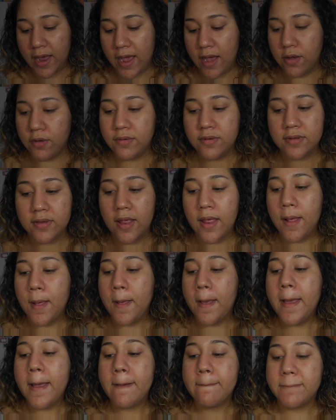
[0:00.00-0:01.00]
out,
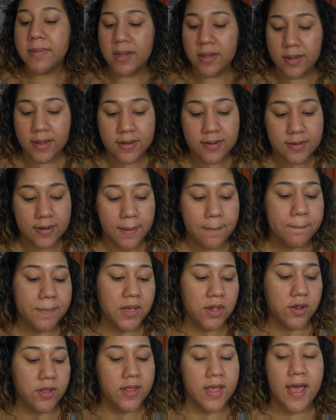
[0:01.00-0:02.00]
but let's
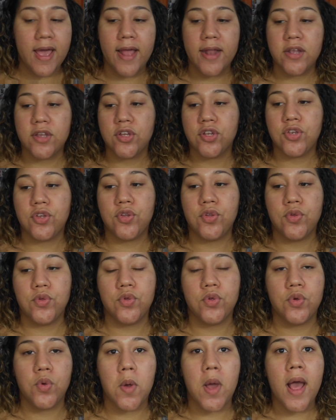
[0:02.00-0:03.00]
compare that
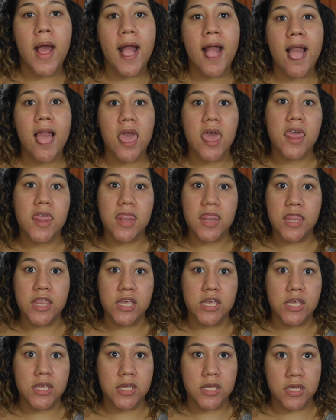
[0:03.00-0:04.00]
to
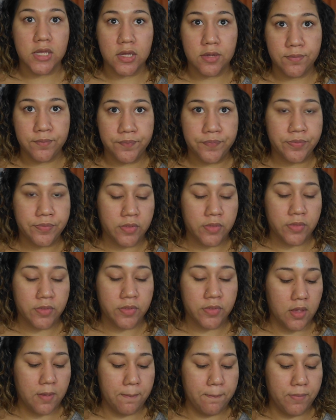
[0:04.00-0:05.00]
the
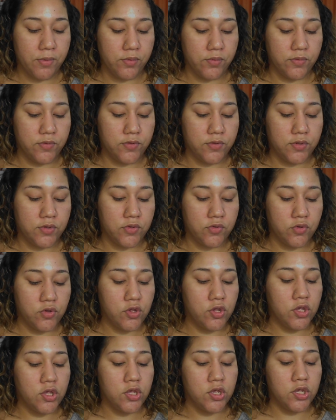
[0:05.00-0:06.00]
Boots
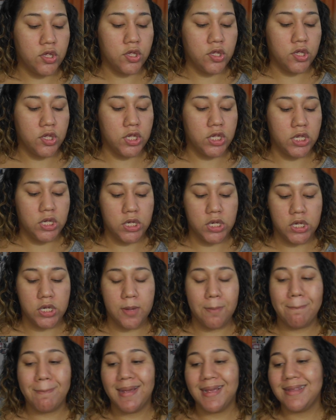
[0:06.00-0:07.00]

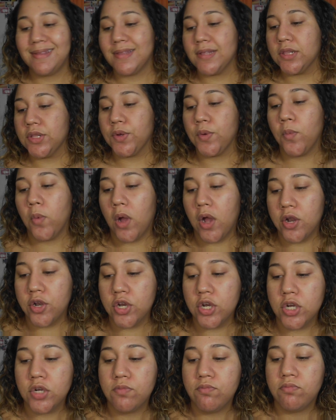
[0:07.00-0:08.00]
Micellar
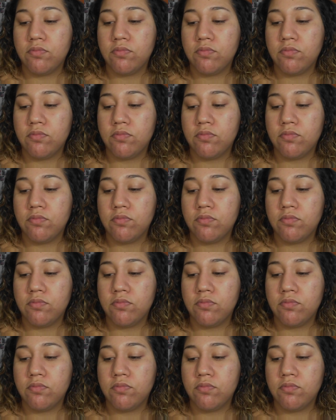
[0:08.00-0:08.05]
Water.